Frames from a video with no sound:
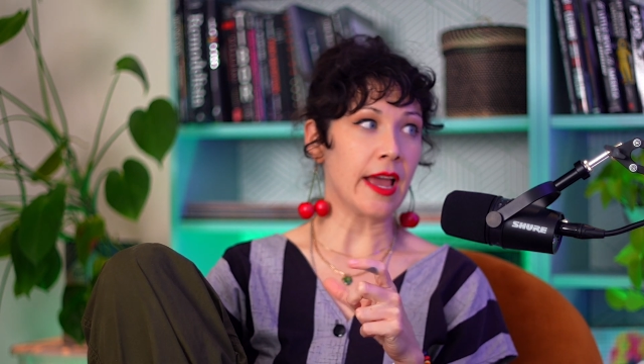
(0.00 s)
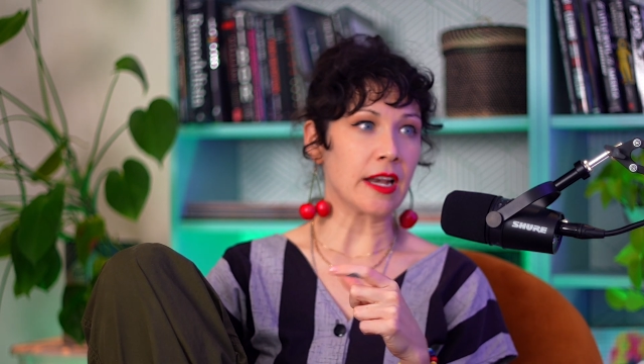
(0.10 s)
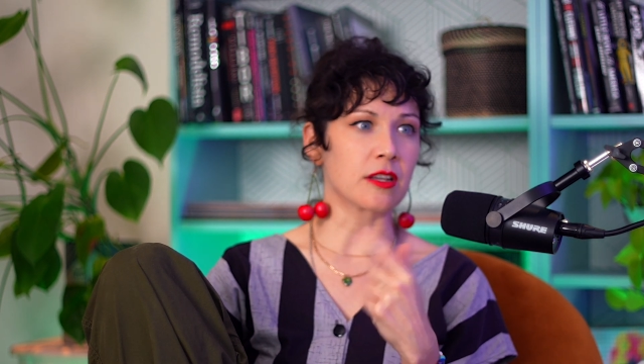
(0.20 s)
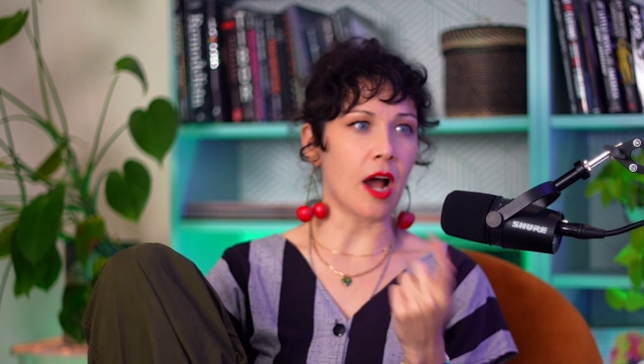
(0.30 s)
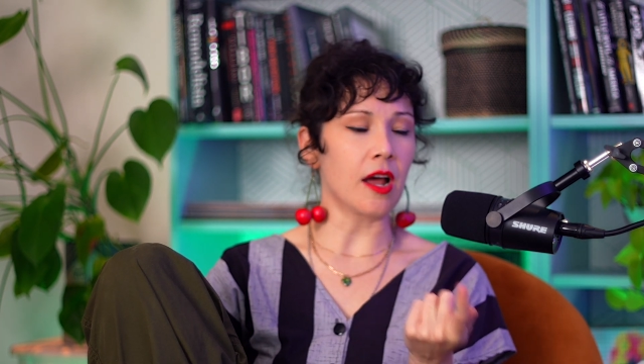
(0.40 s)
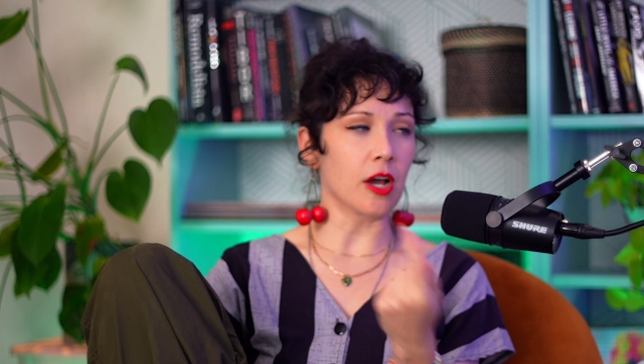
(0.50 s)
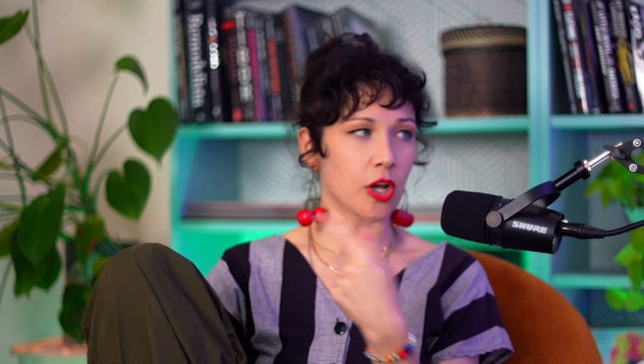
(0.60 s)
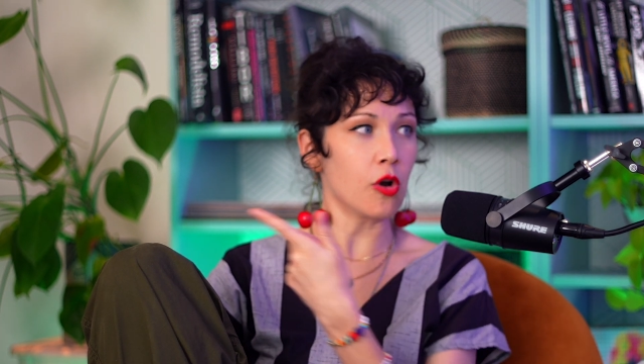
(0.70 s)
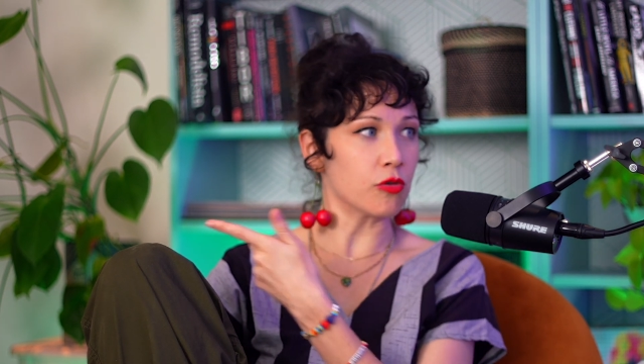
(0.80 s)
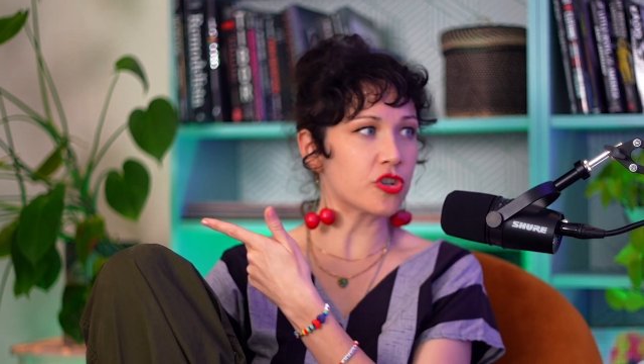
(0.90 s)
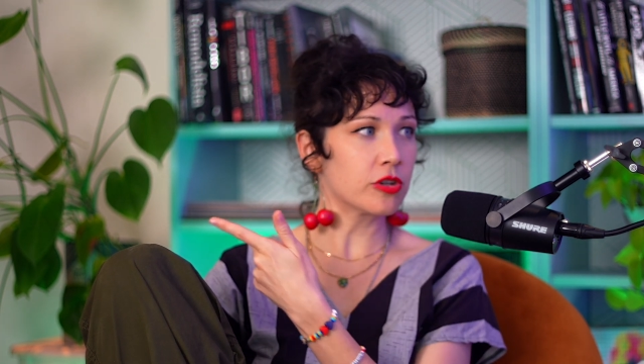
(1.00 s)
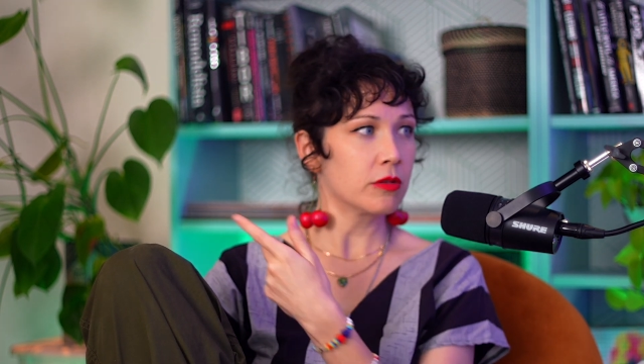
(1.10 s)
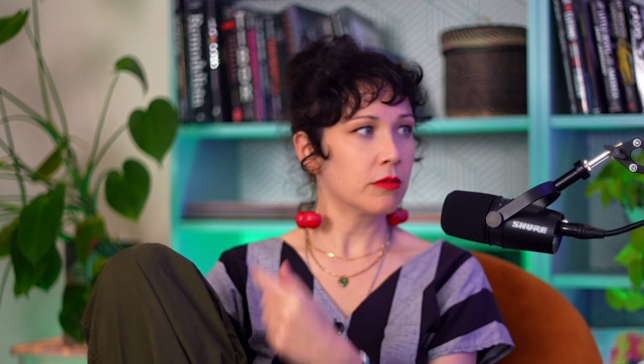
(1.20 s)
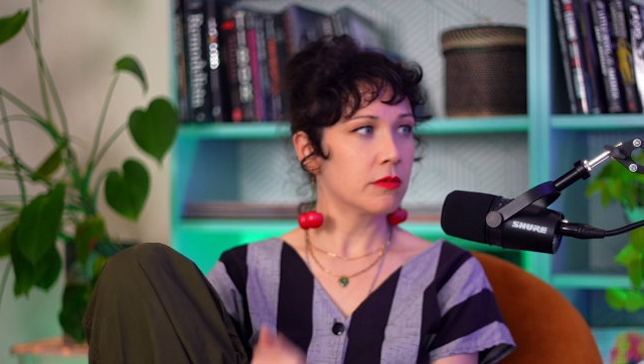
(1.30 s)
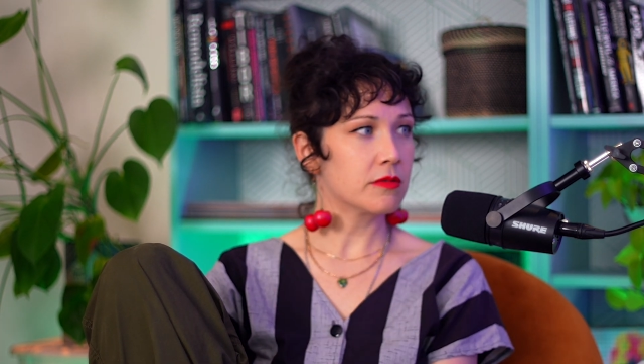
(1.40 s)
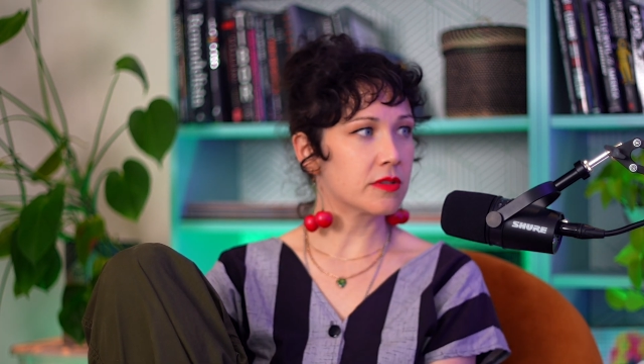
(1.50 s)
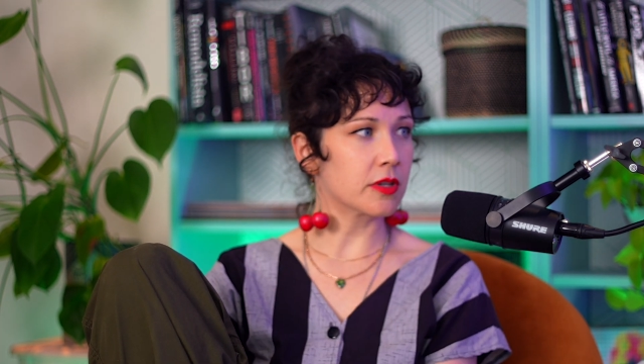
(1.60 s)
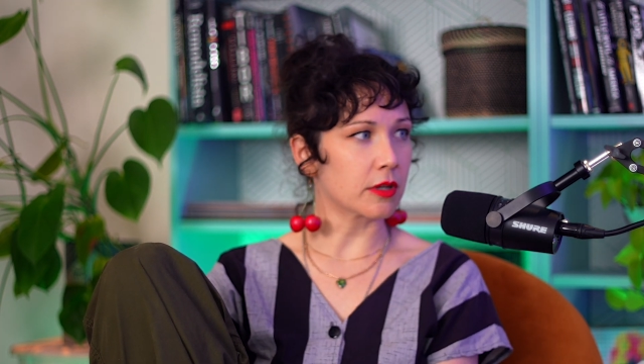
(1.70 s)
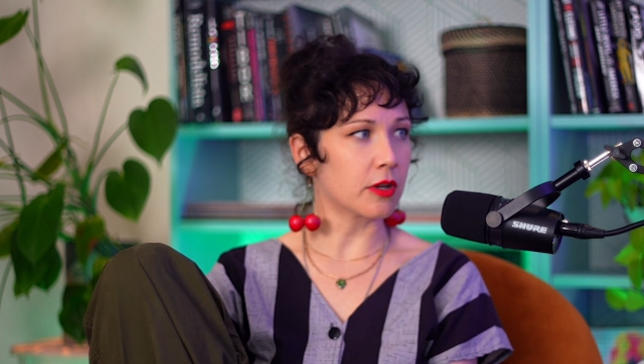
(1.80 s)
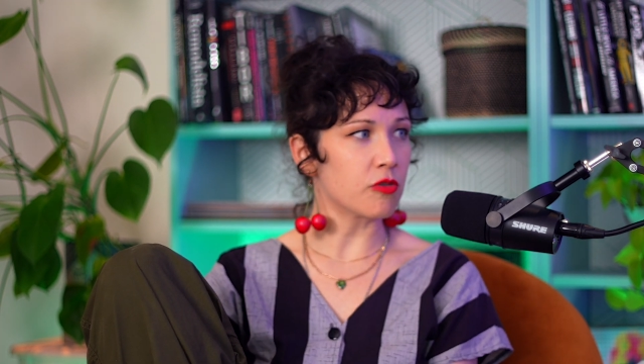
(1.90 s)
and got a coach
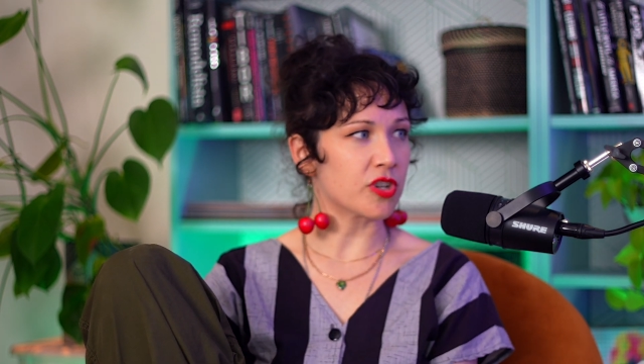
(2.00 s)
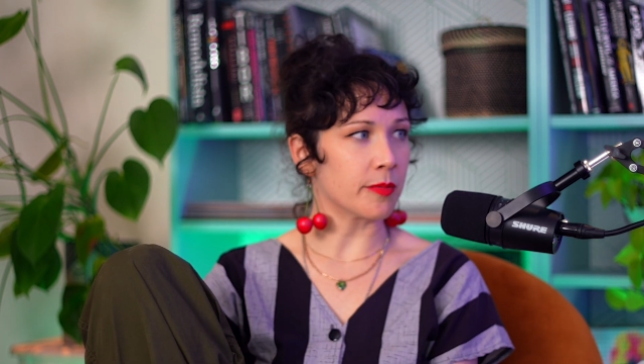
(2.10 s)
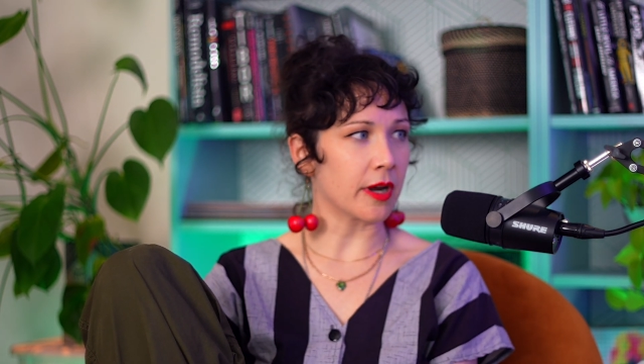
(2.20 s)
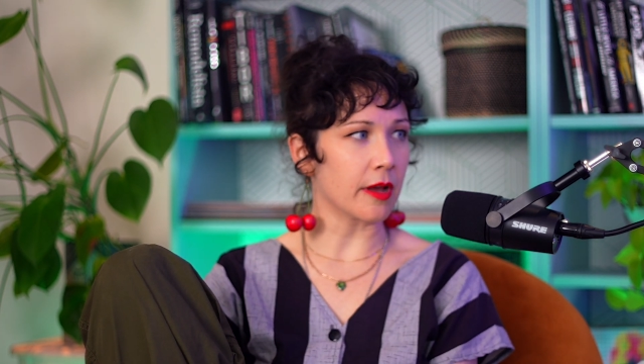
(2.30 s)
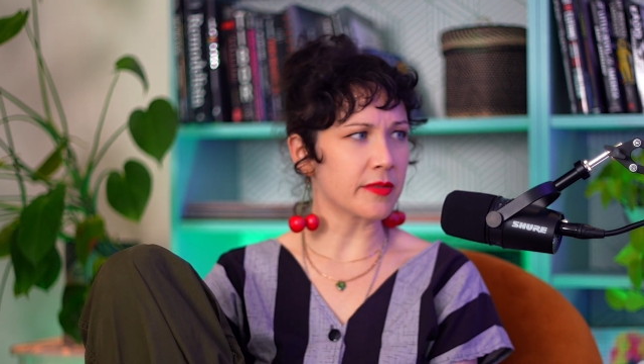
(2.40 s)
to coach him on it.